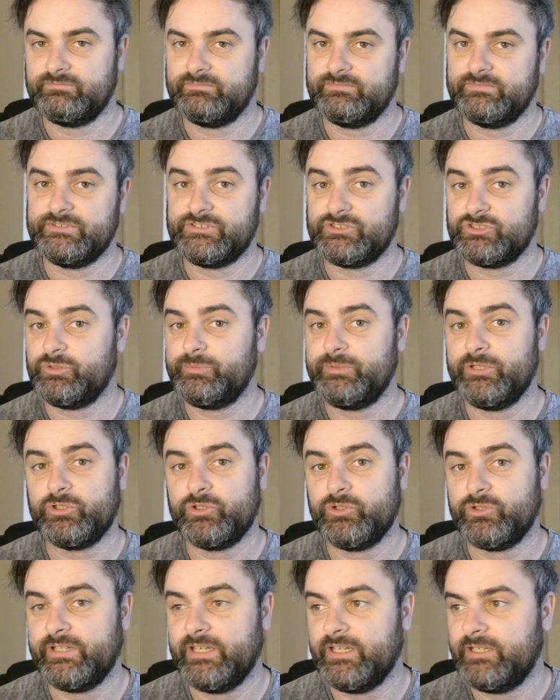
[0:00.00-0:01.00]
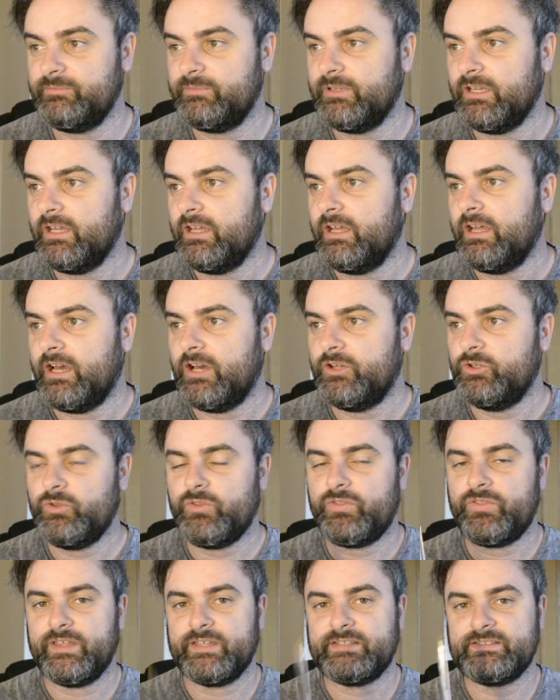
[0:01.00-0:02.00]
It's going to be a good game. I do
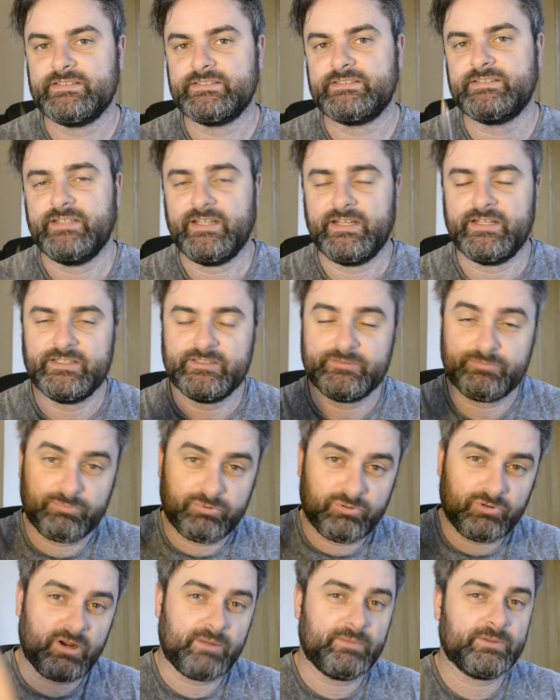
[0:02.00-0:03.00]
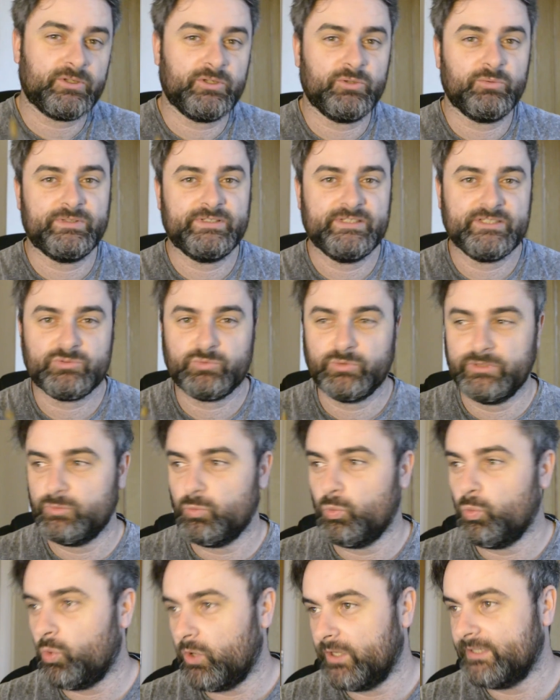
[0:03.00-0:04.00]
think Cincinnati is probably going to win this
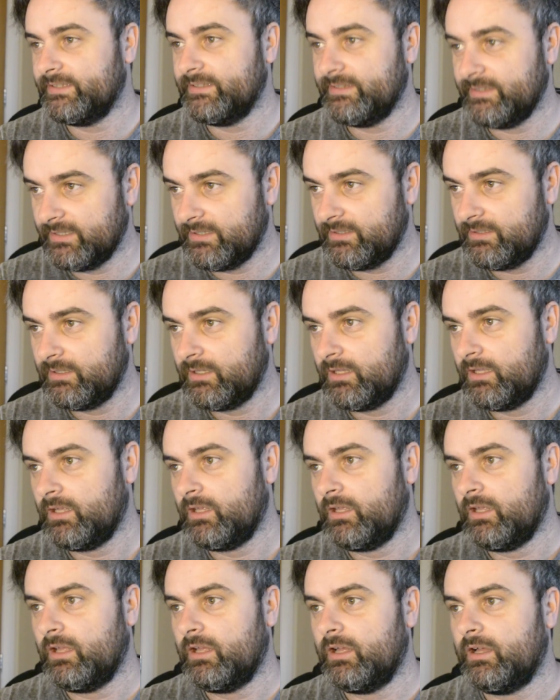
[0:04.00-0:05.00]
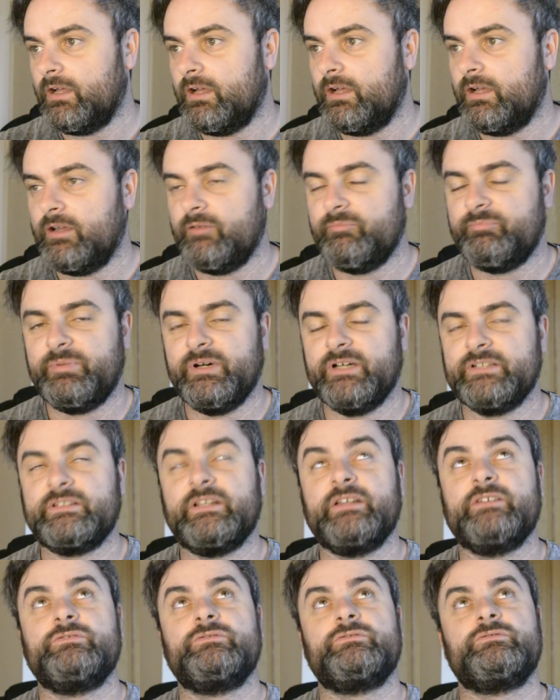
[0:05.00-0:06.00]
one 1-0,
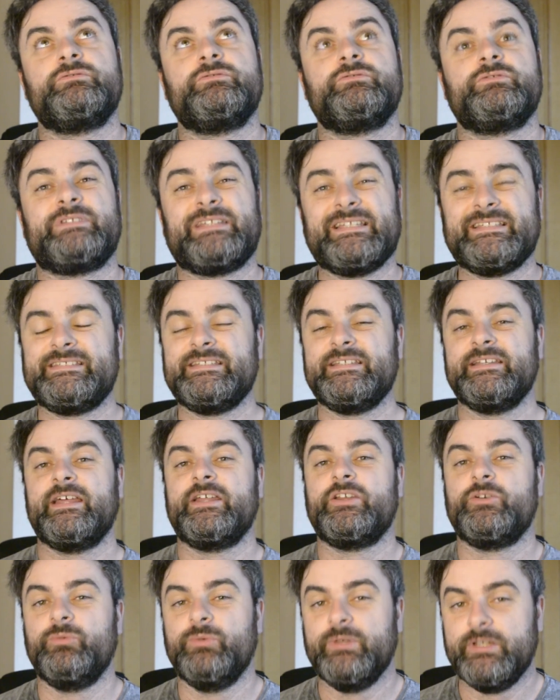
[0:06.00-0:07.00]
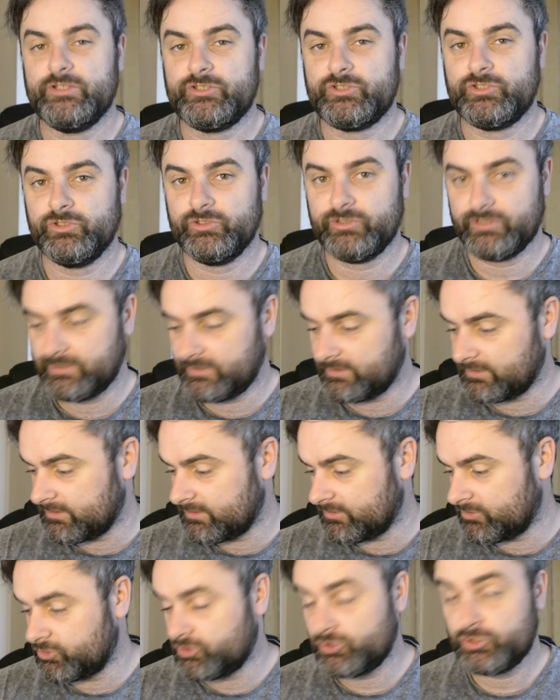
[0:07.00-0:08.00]
but DC United really should
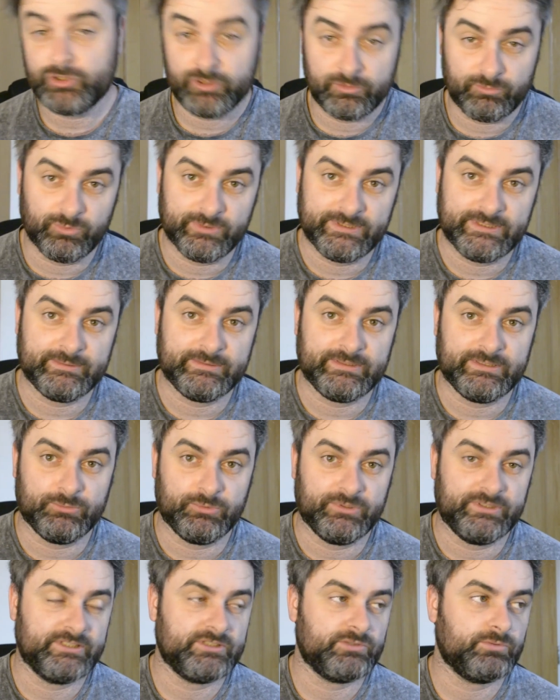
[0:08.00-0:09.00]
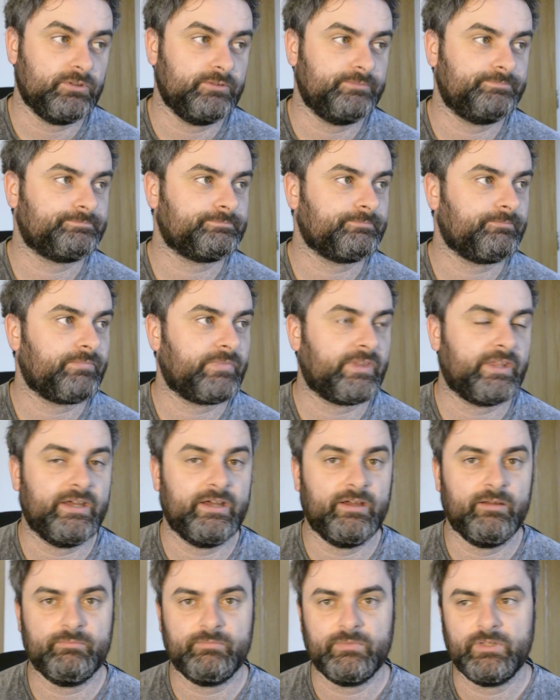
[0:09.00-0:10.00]
win this one.
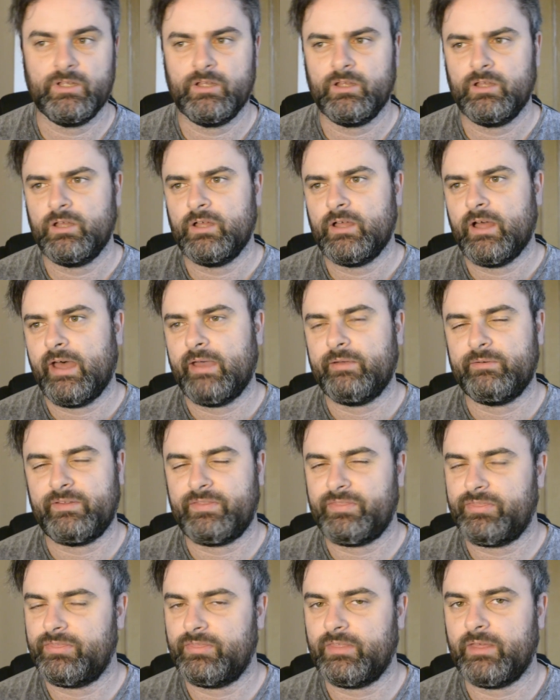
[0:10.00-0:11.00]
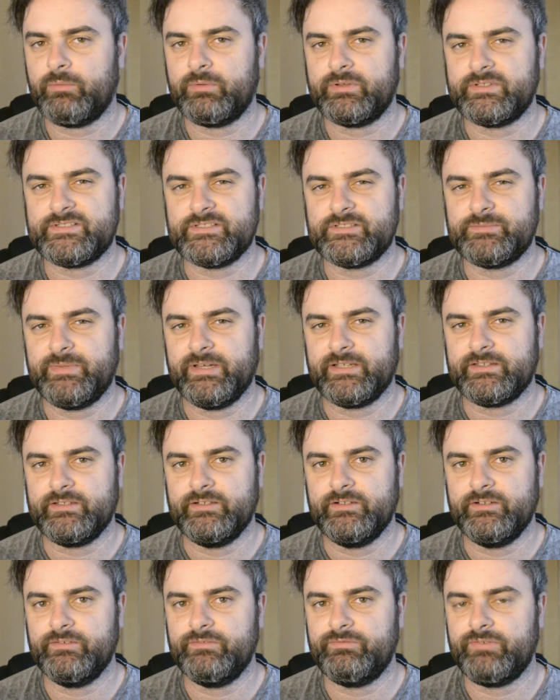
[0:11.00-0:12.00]
I would suspect
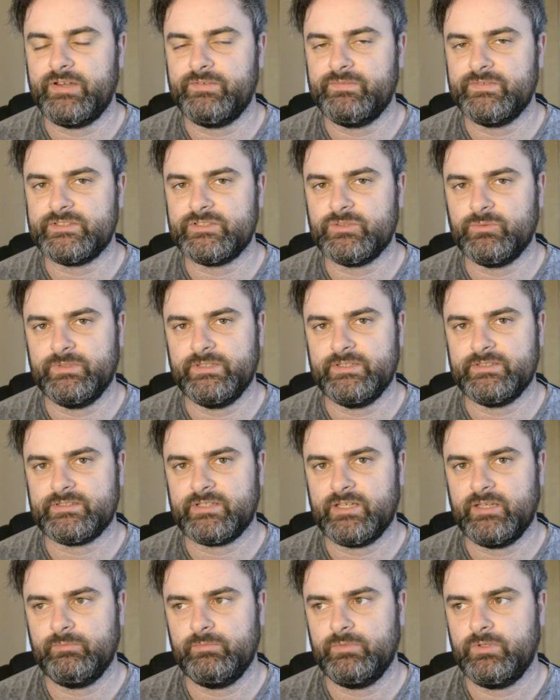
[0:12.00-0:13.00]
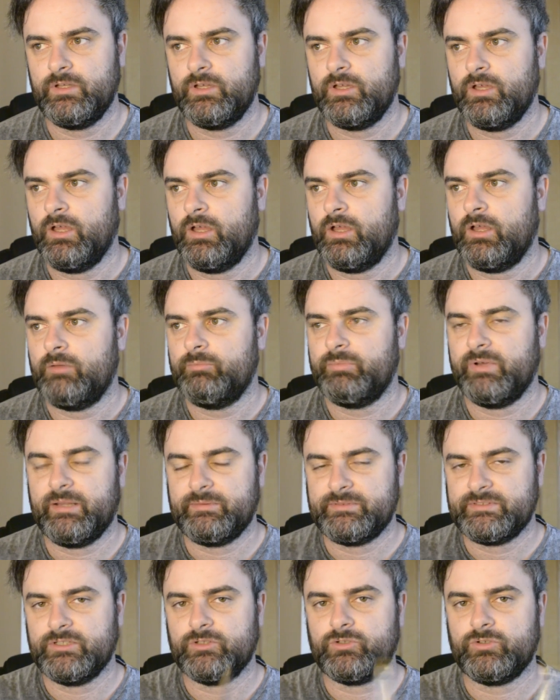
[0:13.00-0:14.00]
they're the favourites to win this game, but
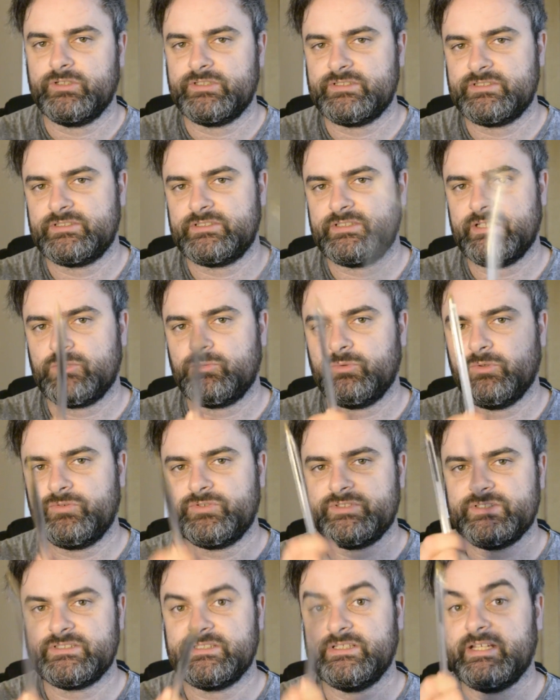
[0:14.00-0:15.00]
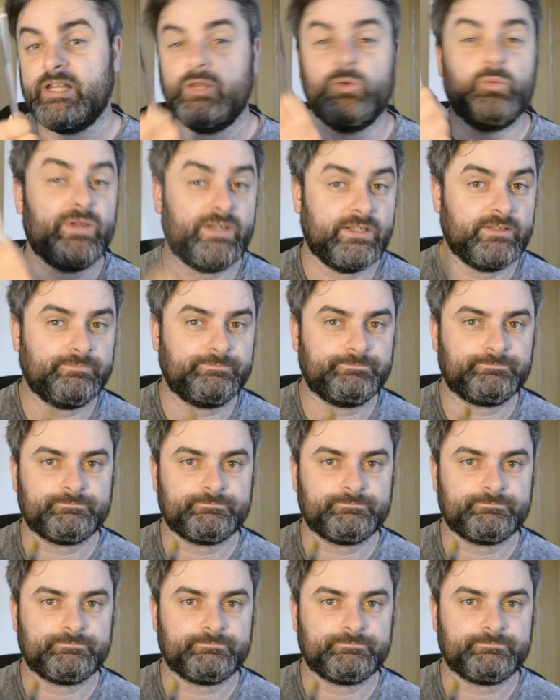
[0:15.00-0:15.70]
I'm still going to stick with Cincinnati winning.